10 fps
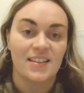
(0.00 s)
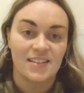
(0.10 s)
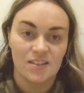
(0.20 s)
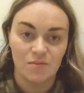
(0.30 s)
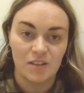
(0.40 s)

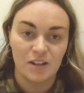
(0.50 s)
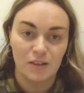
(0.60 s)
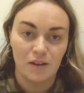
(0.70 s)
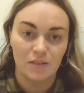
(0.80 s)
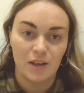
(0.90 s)
Something
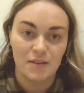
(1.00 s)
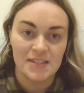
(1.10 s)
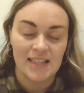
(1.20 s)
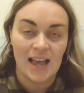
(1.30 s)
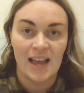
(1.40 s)
along
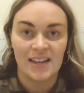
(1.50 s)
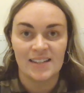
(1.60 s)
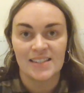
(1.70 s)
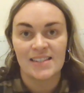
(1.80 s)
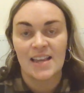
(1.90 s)
those
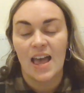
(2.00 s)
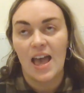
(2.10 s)
lines.